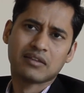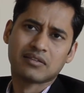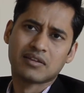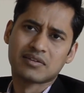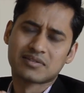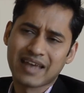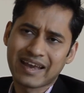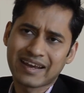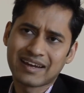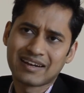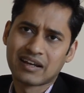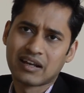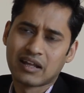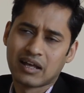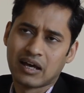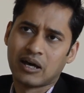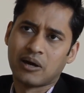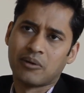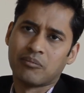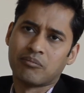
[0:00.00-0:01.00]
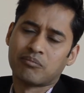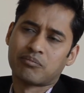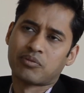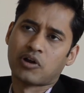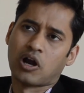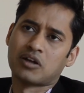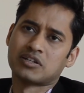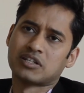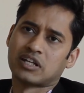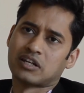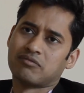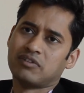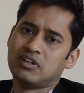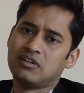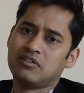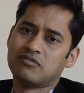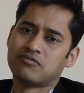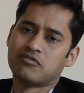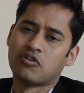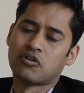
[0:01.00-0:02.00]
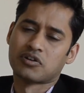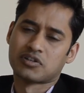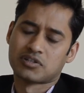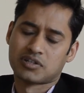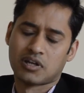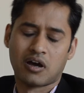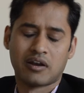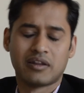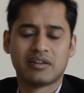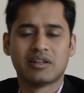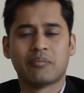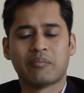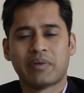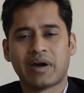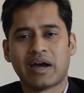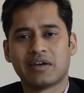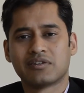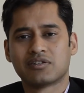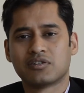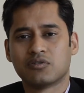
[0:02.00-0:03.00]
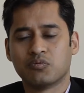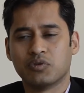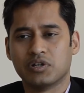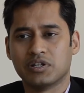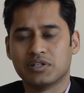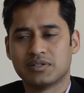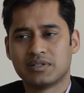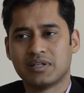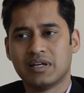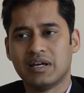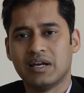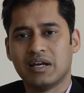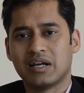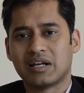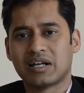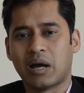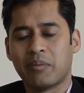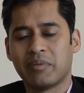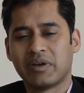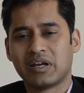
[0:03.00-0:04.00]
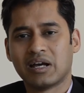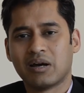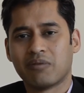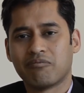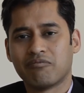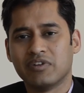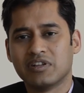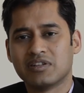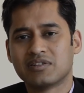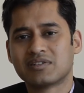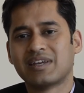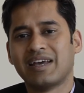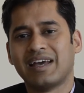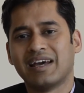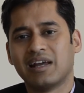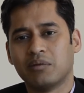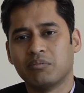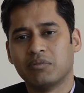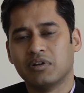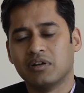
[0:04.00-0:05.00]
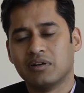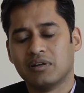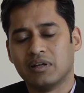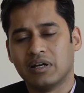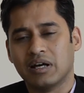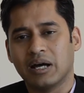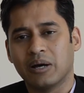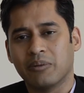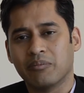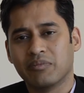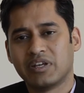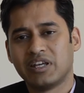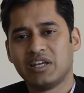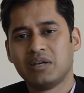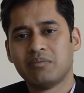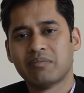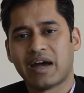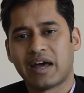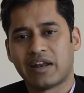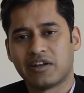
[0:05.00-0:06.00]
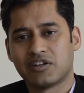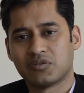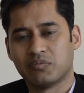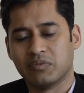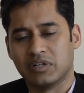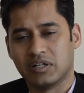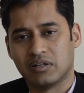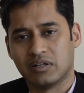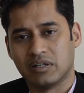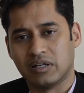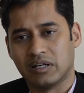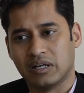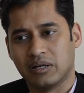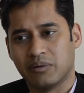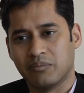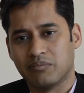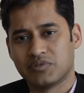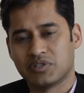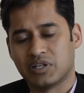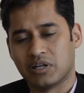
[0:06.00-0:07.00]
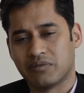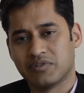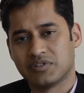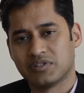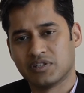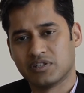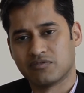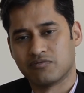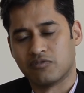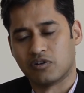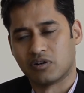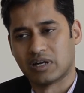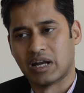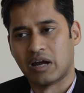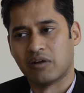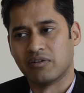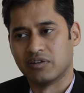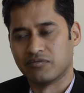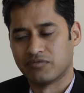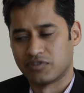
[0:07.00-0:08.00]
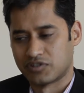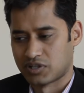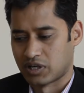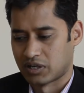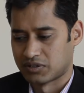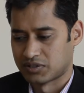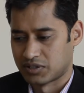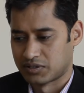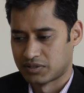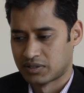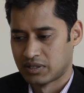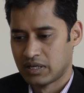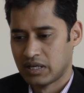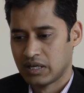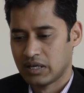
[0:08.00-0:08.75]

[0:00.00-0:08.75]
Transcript: The second project we focused on in the past was coming up with scalable key management services for cloud infrastructures.